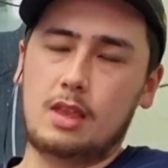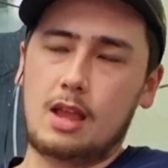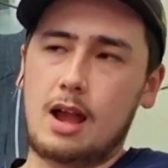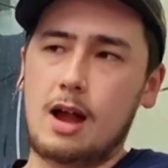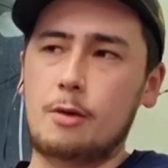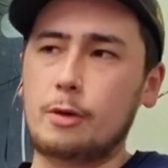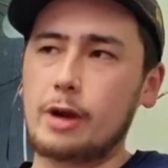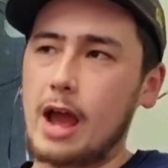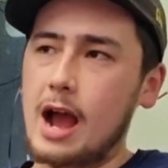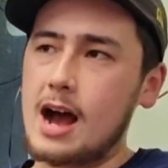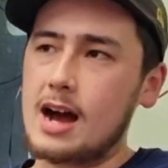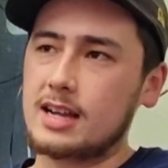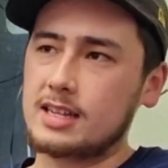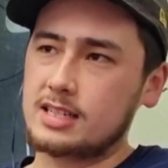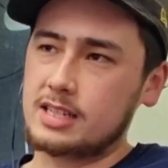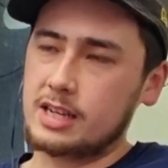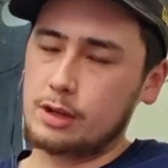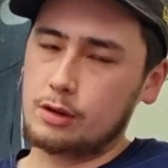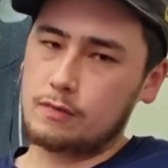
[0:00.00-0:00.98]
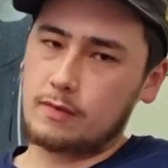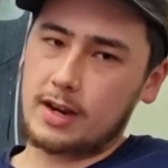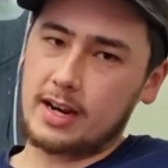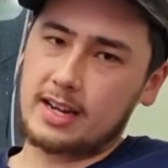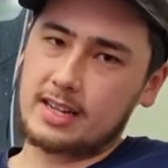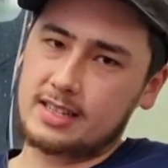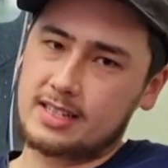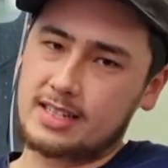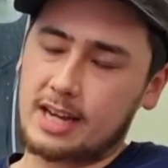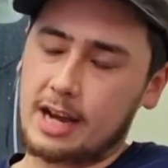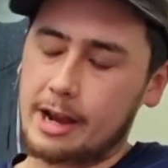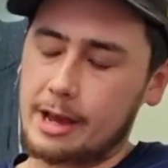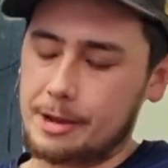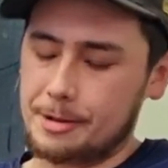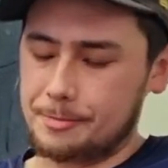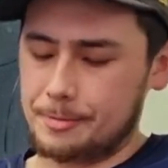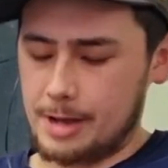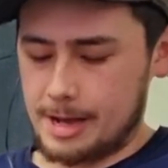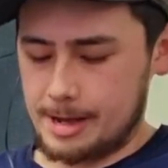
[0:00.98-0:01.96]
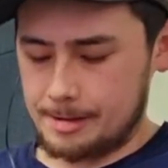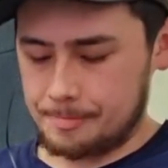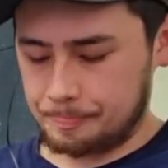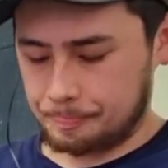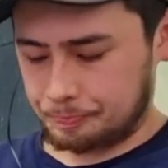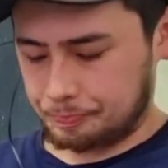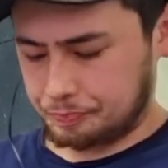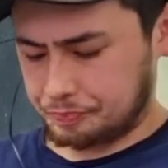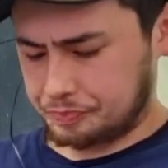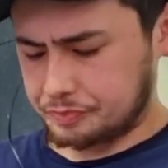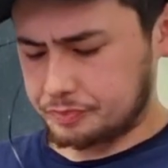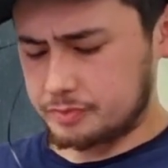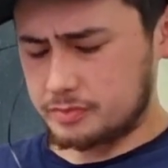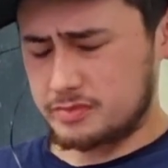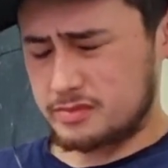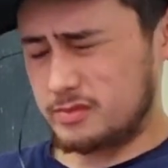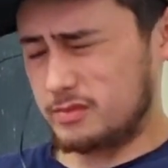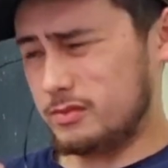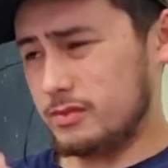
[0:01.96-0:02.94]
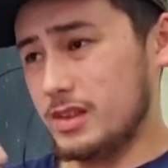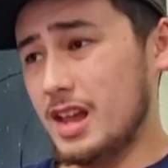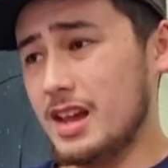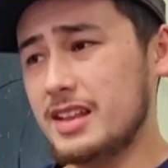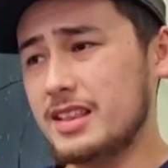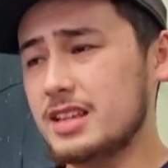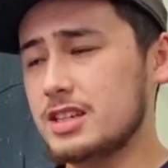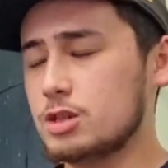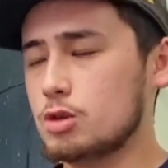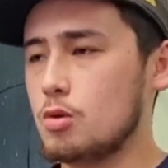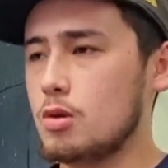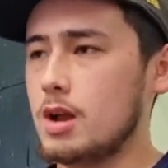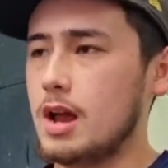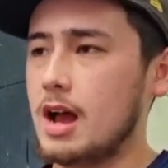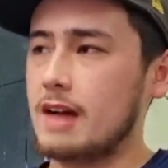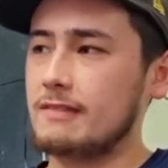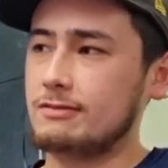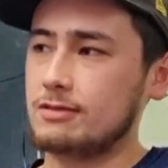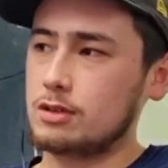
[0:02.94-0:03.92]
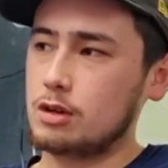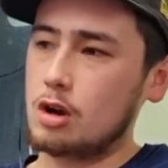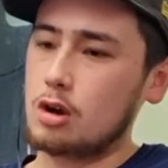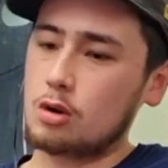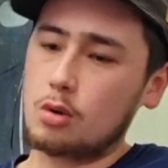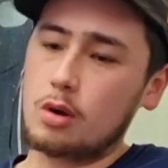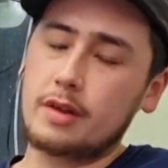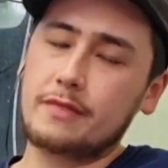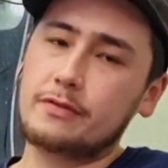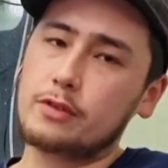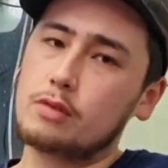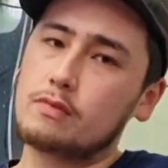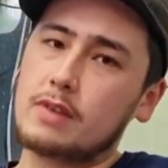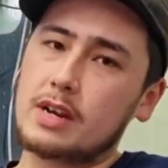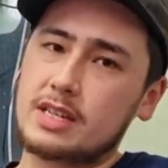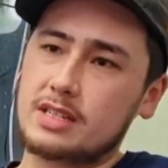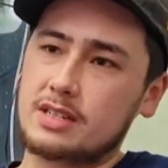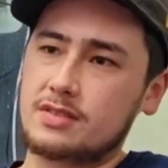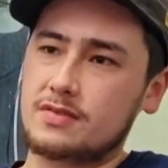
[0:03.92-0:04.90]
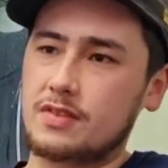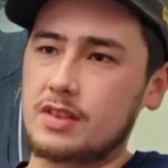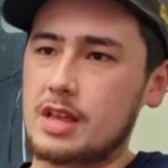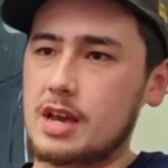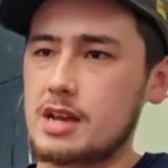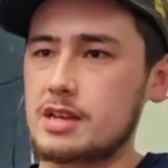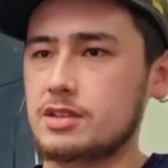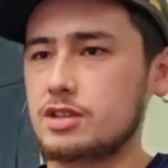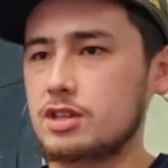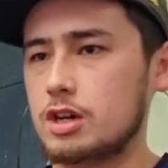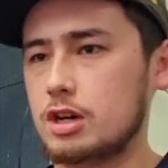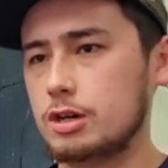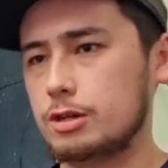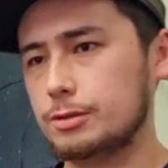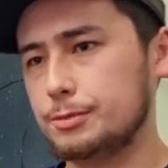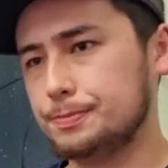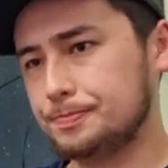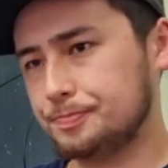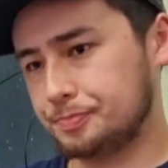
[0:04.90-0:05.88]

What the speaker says: would ask that you reconsider. And I've got quite a few reasons for that. So,